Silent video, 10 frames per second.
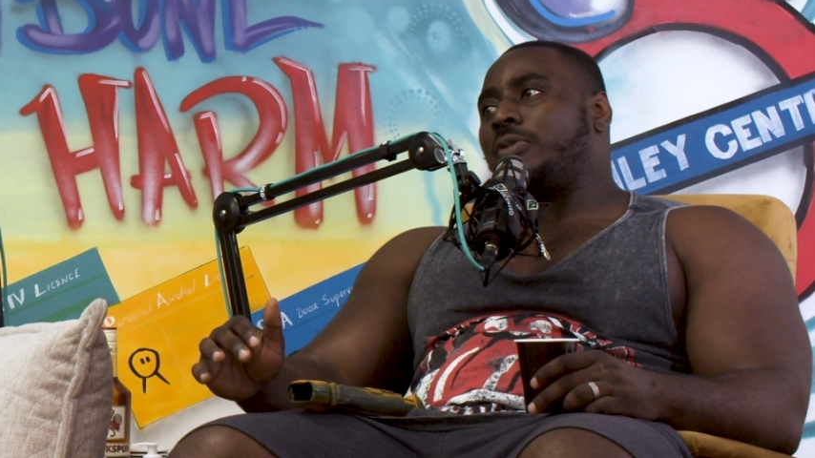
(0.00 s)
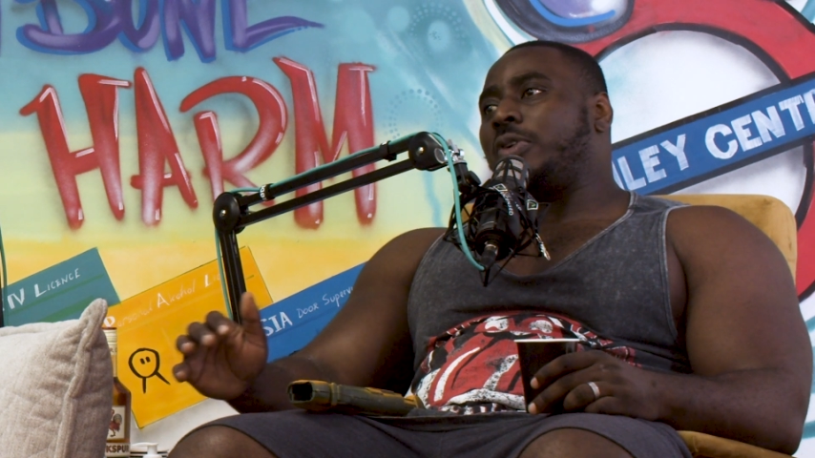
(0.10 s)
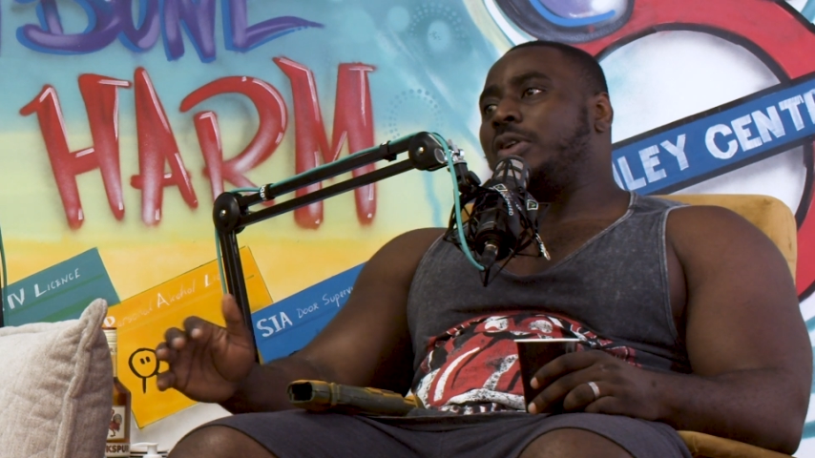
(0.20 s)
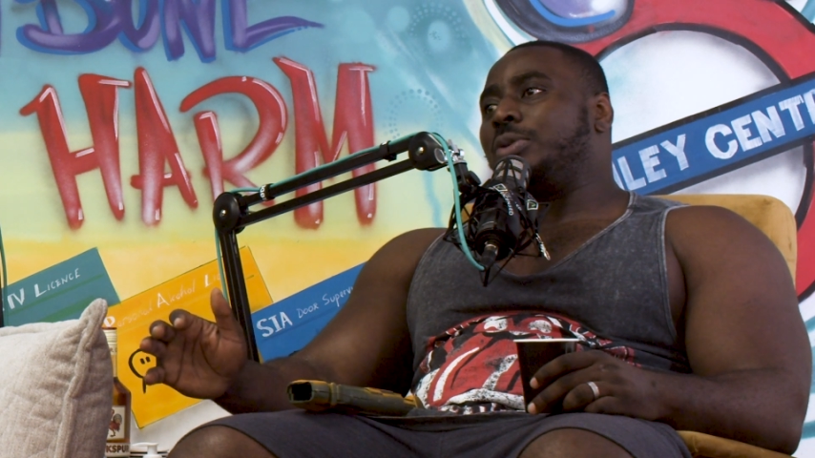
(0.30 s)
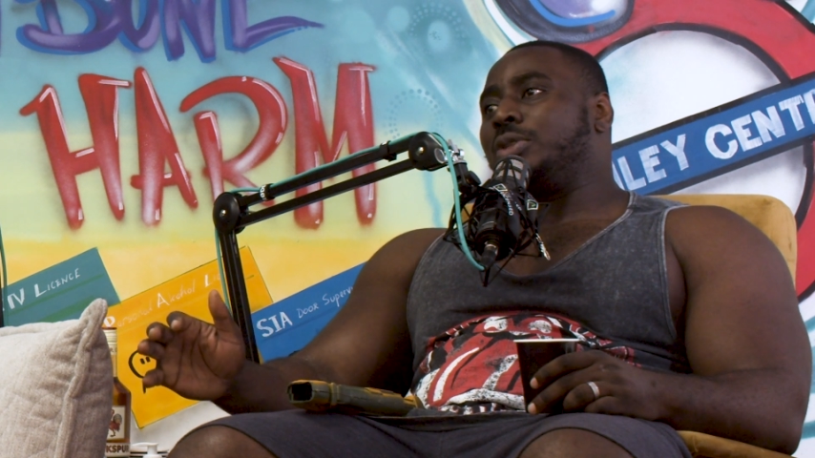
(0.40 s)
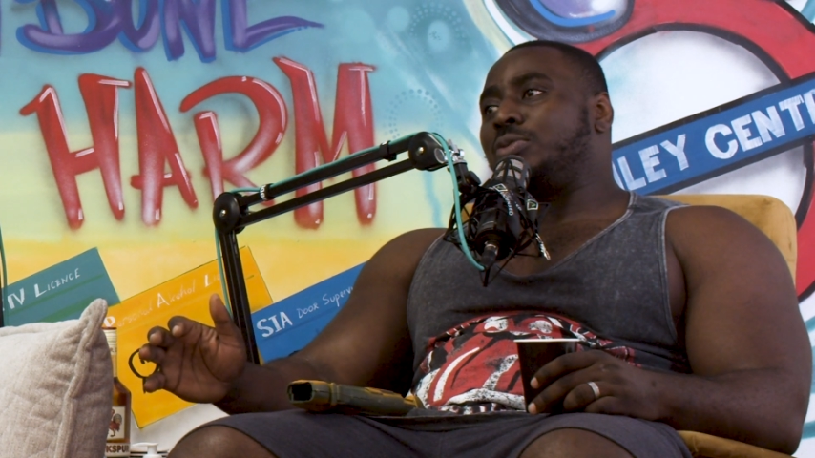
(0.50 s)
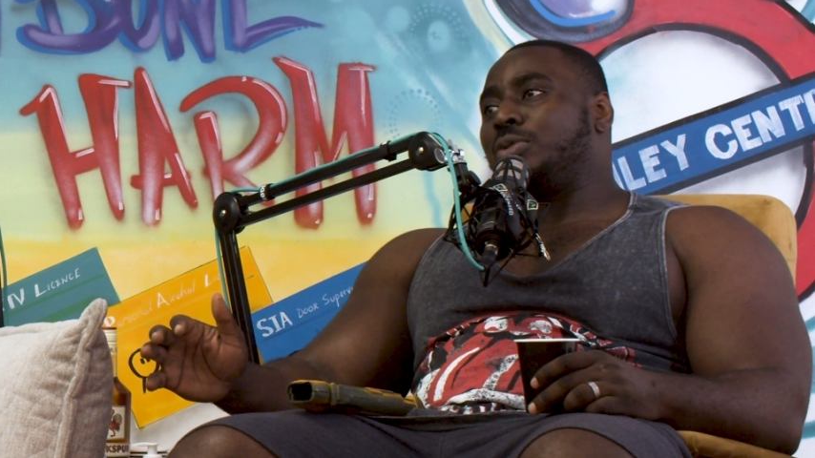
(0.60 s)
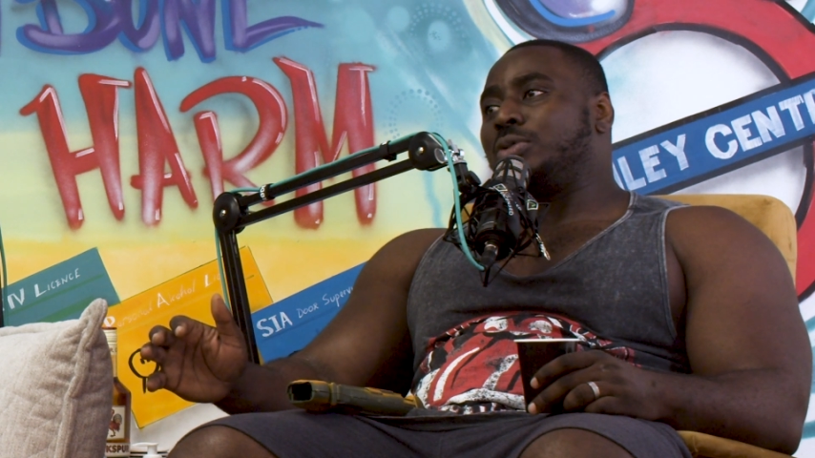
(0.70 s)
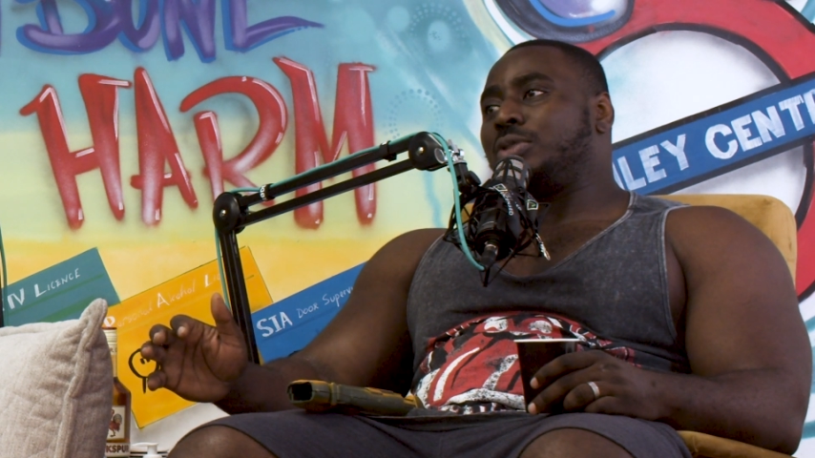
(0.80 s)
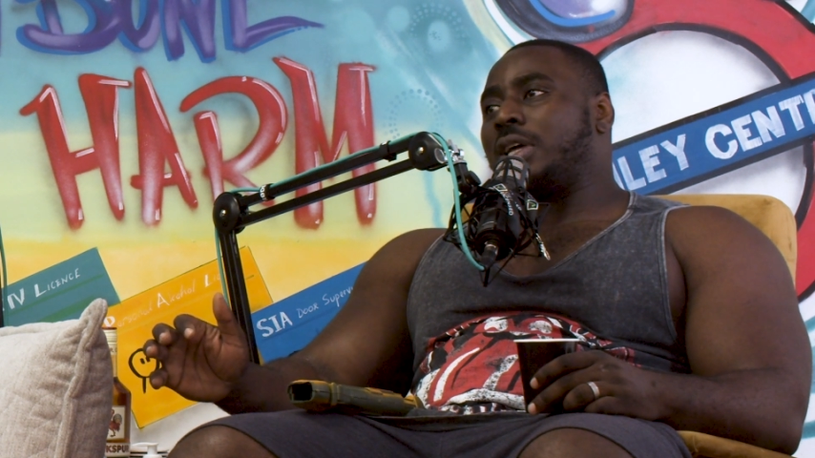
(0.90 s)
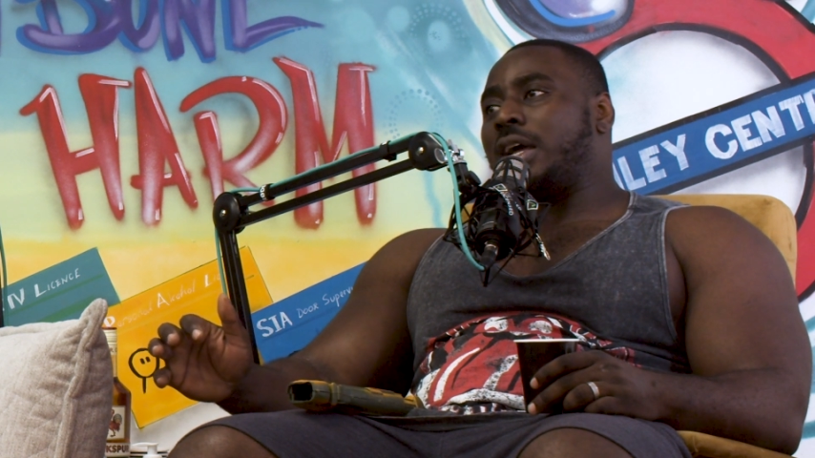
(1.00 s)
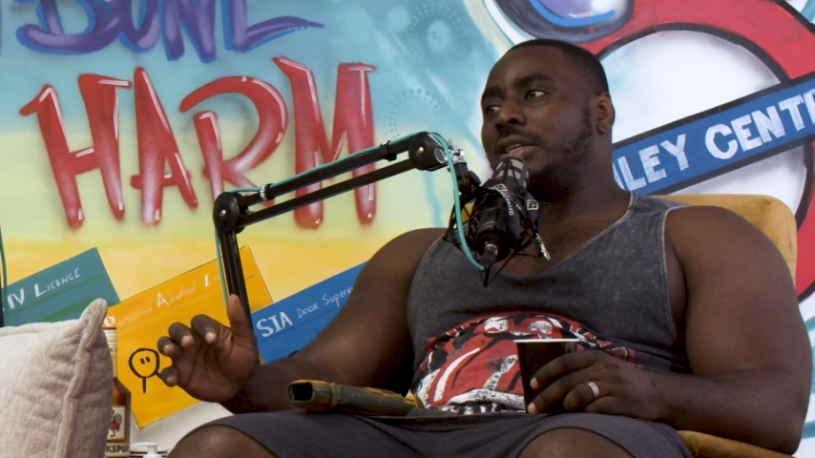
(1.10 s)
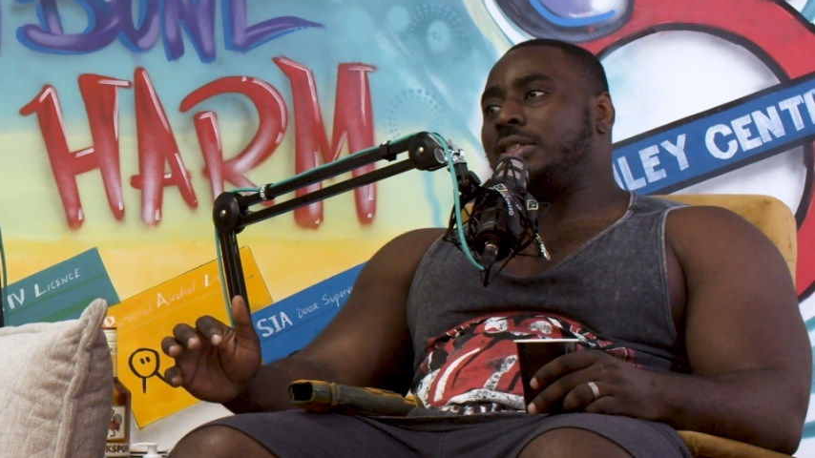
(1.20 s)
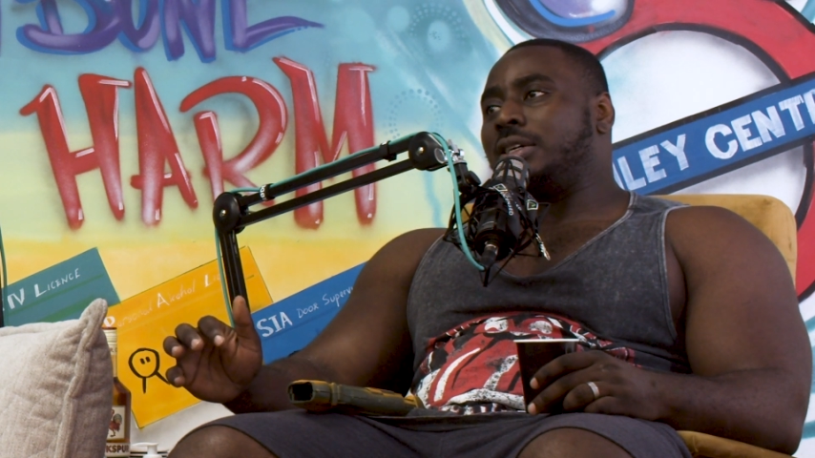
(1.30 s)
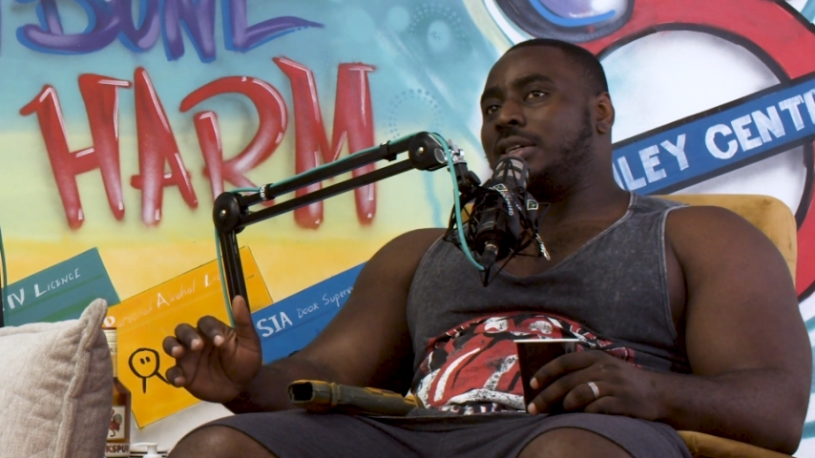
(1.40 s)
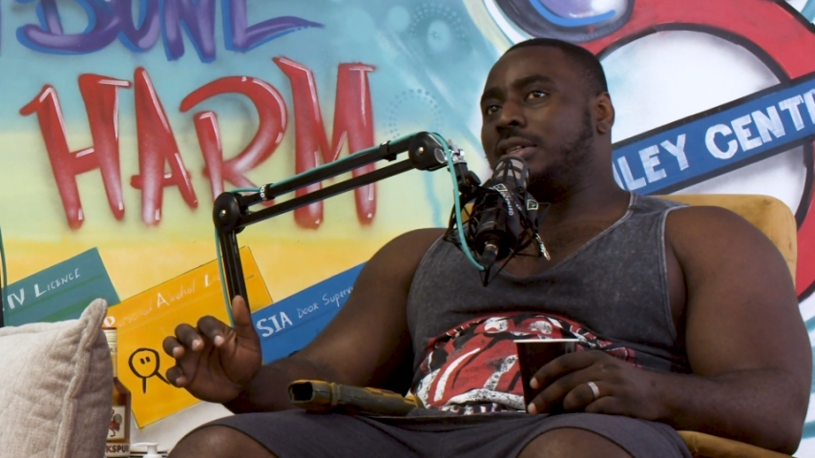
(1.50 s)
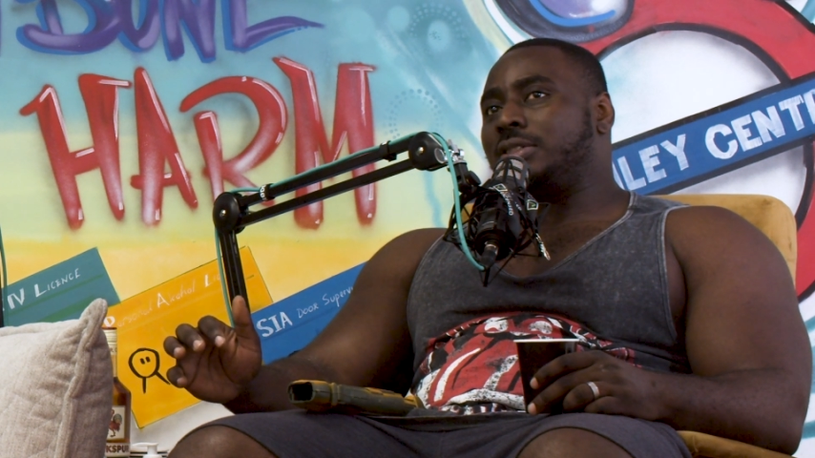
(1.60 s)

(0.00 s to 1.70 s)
not following the rules and